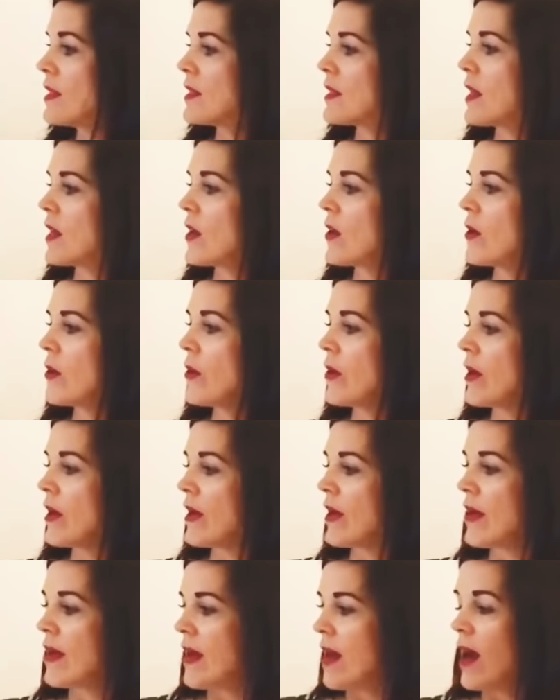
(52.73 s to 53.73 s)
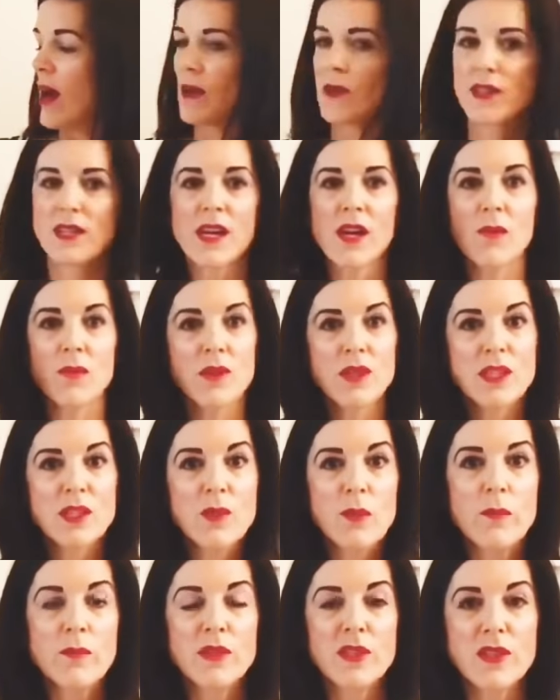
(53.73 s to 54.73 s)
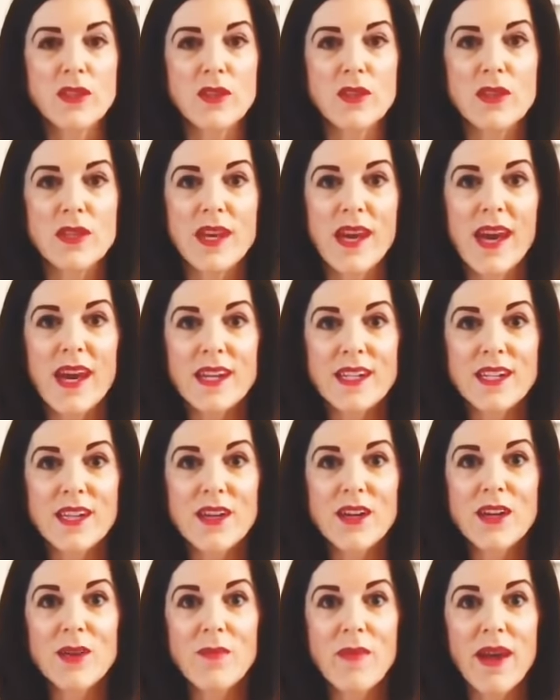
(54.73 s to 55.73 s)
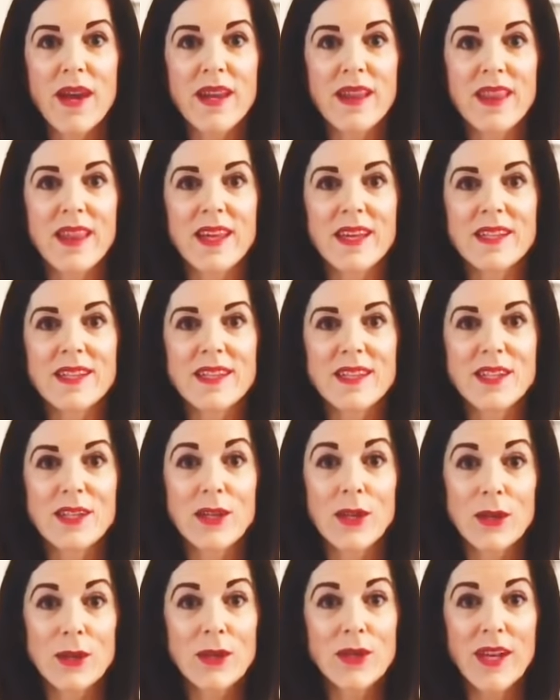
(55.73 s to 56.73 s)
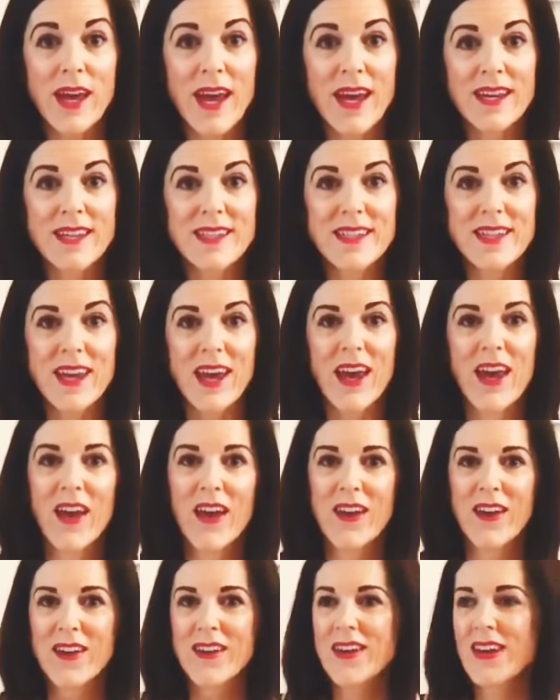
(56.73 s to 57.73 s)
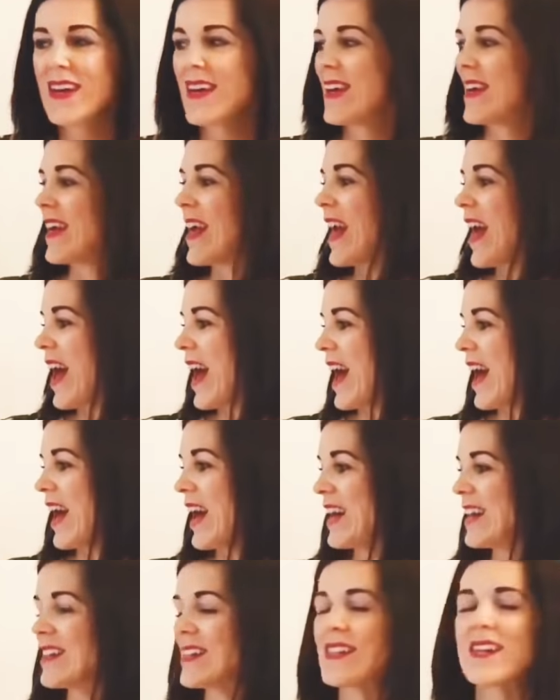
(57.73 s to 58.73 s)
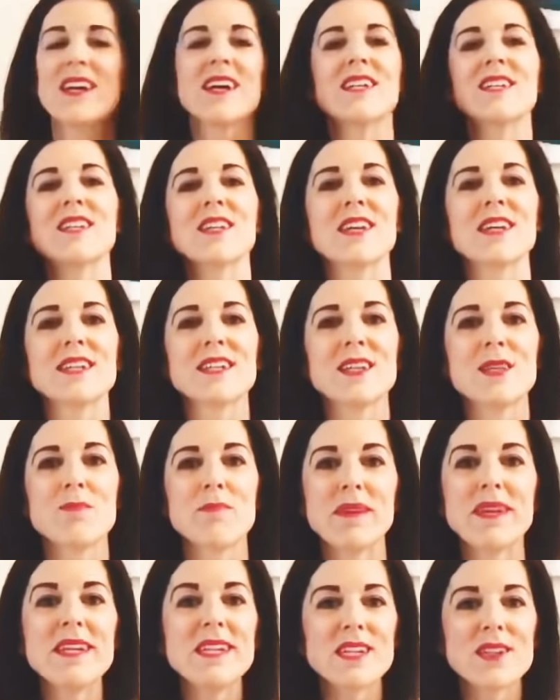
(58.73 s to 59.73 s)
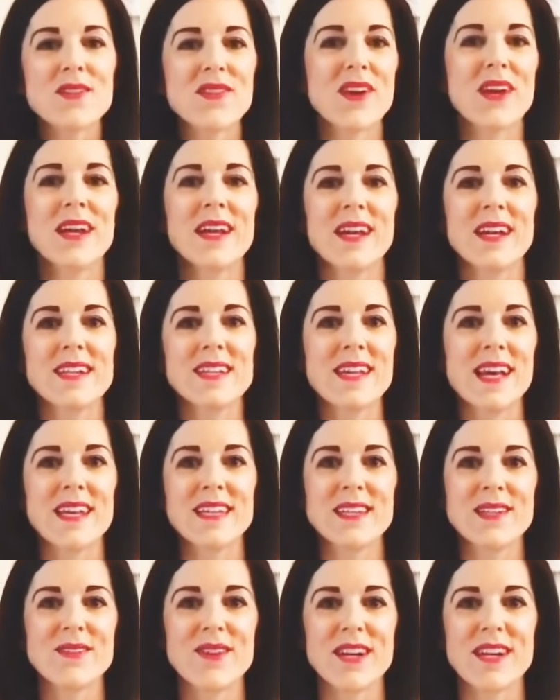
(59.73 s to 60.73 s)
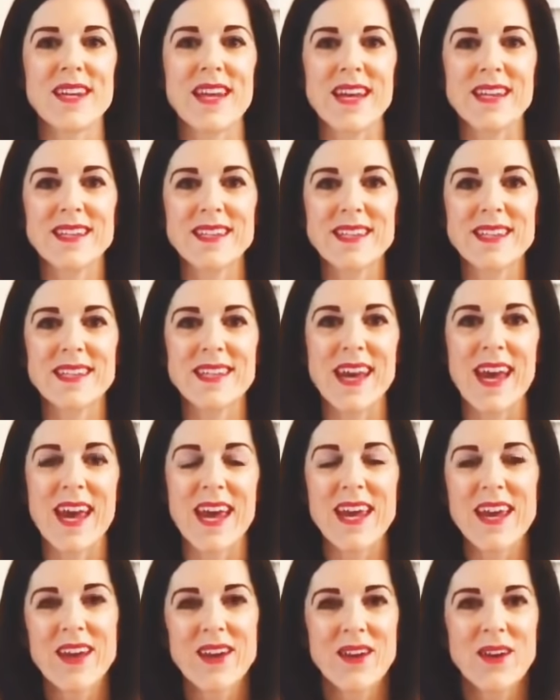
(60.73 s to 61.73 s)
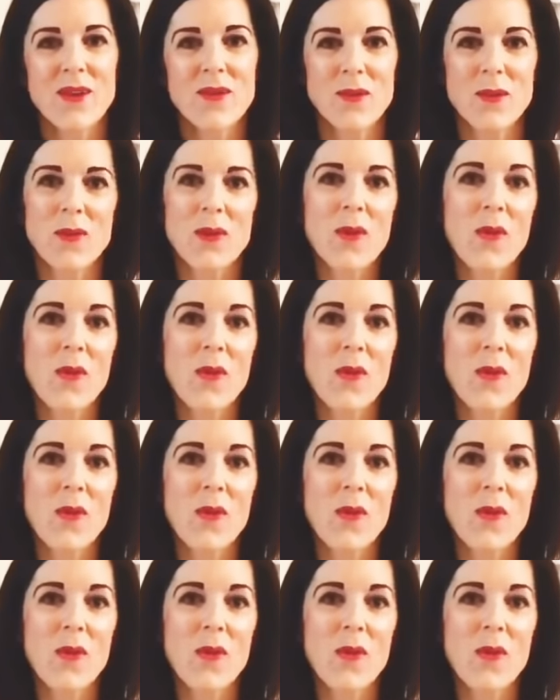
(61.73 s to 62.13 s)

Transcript: So I'll start with the swimsuit. I actually only made this 2 days ago and I took it to the beach for a little test run yesterday. We were